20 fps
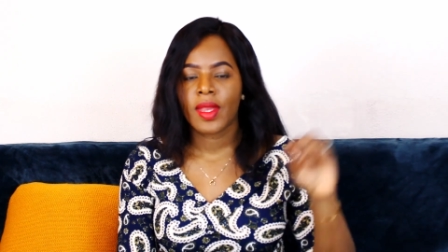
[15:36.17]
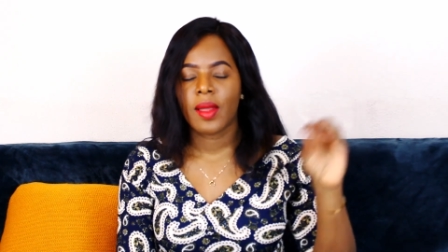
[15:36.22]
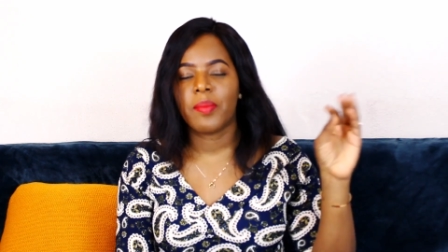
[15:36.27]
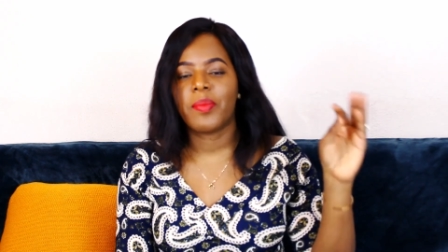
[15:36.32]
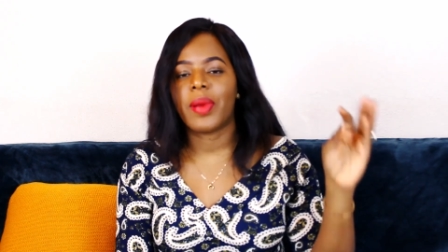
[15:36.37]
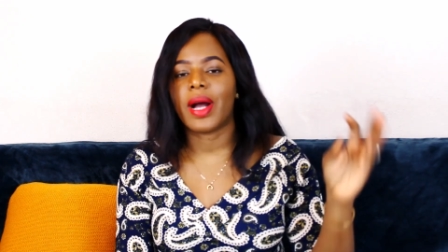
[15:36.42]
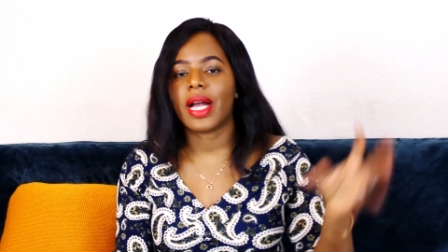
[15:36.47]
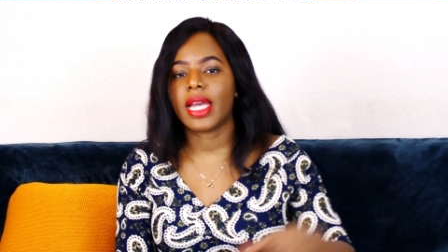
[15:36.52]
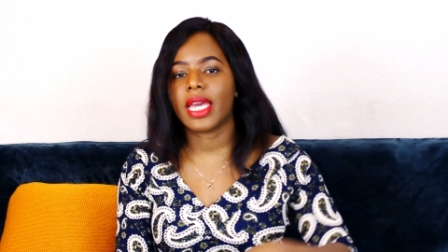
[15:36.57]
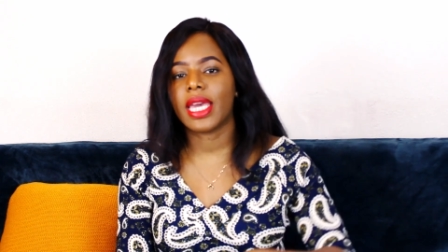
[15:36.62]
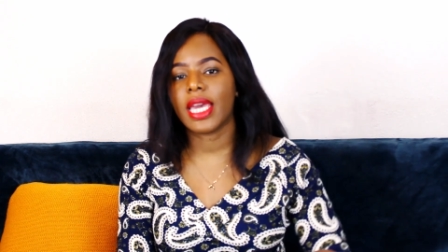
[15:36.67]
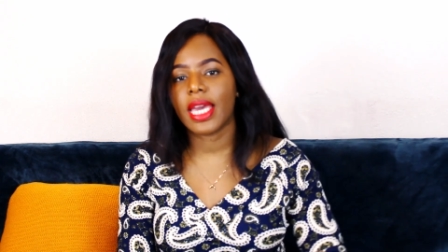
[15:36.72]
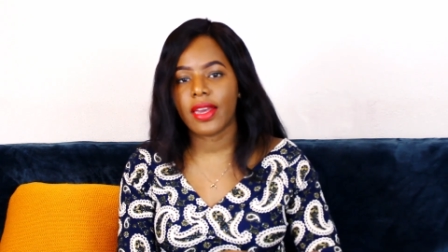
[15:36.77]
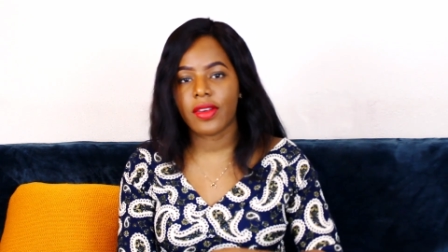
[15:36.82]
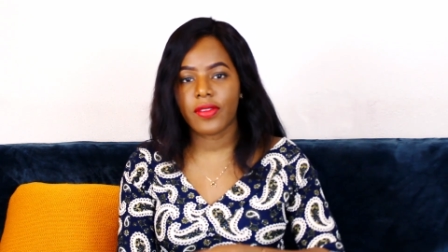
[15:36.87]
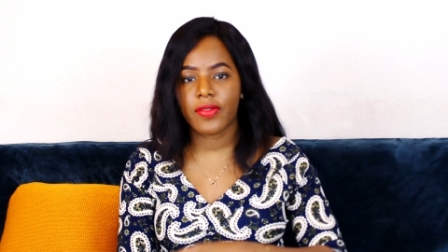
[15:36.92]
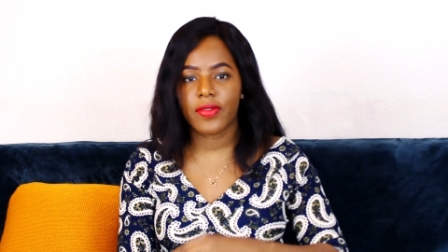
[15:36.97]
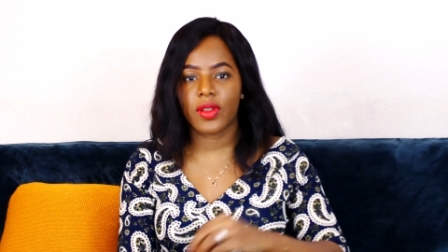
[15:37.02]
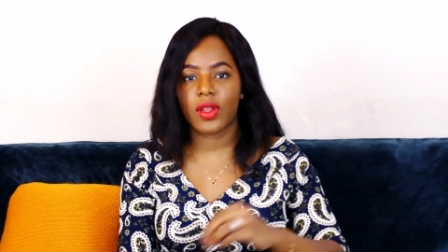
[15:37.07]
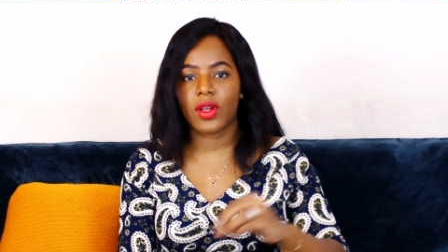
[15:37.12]

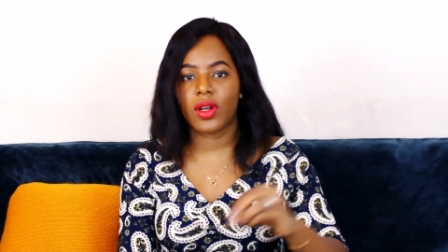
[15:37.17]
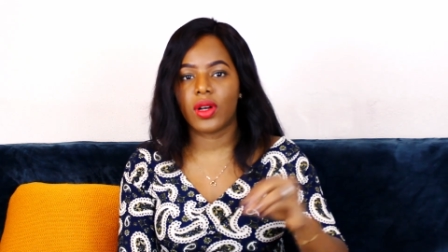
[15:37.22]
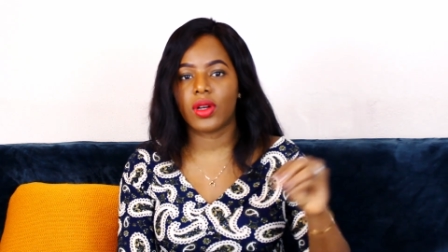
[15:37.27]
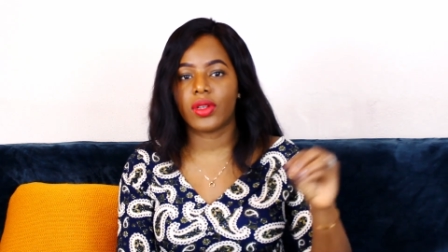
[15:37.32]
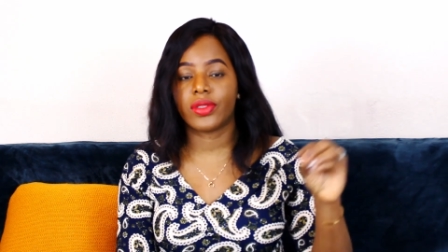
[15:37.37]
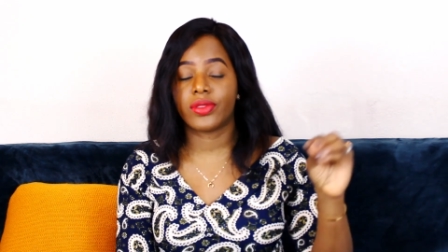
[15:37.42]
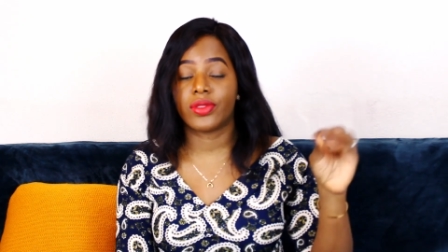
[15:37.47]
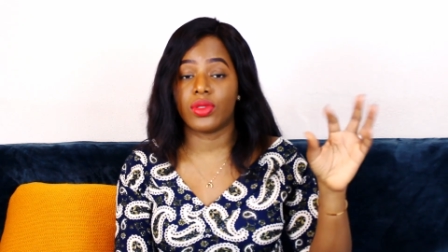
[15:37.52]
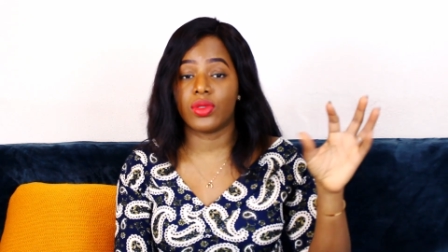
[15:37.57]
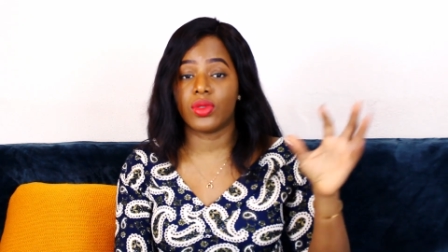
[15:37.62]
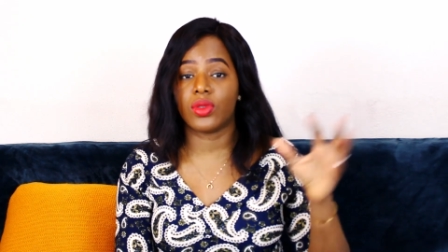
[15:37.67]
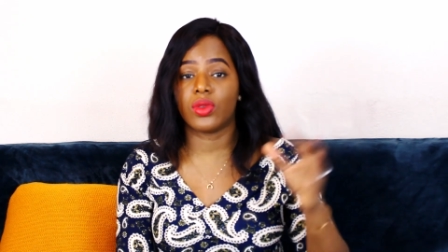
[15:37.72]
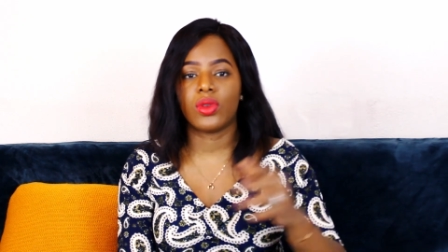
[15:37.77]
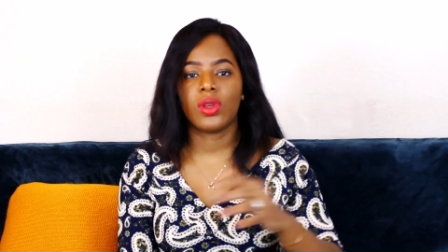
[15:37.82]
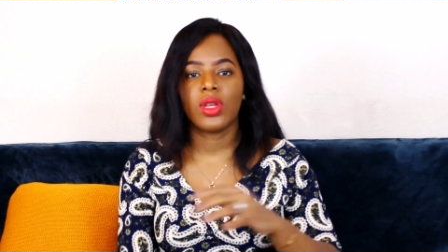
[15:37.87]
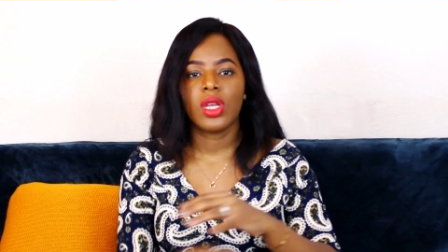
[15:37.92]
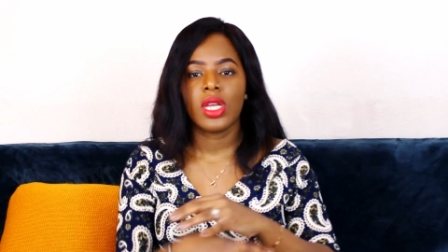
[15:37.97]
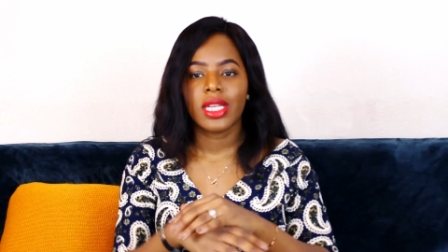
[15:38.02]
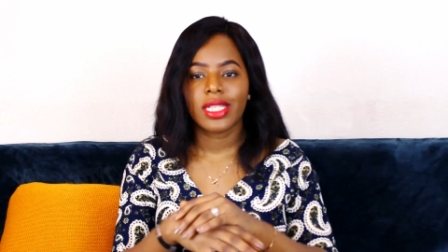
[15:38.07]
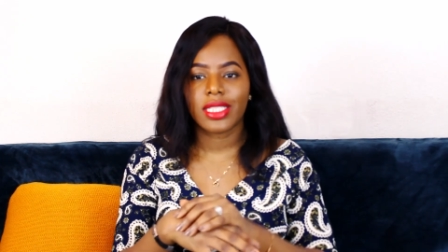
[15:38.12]
parquet floors, you know,
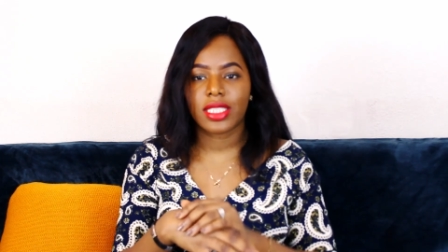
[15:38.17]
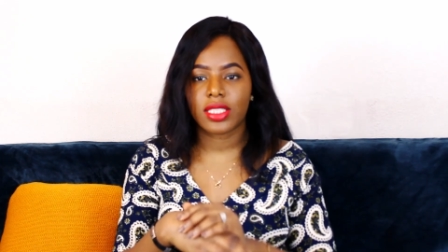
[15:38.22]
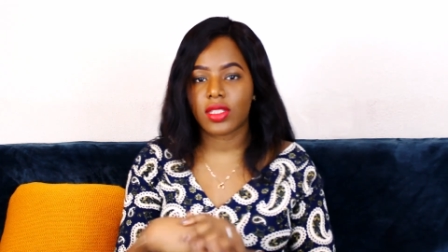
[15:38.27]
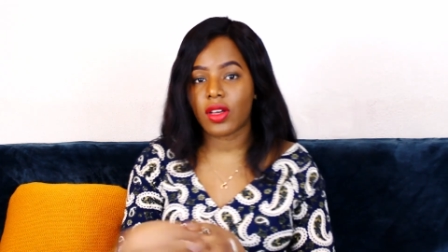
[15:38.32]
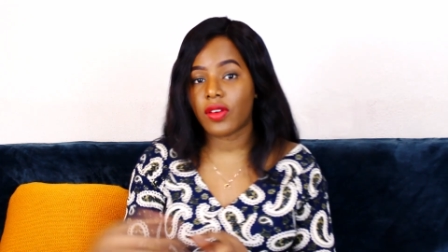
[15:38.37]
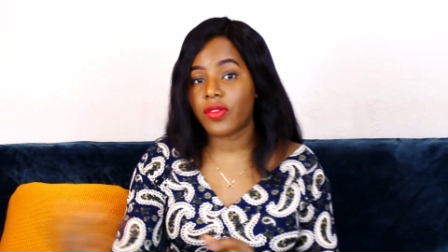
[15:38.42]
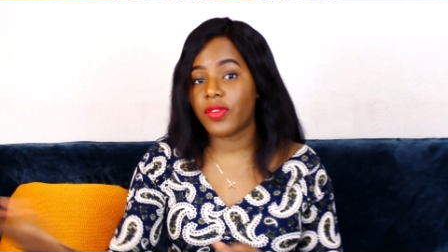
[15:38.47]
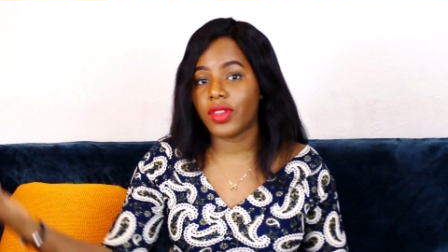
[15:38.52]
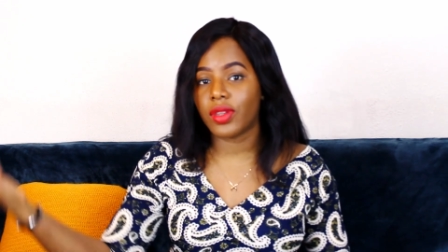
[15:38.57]
stuff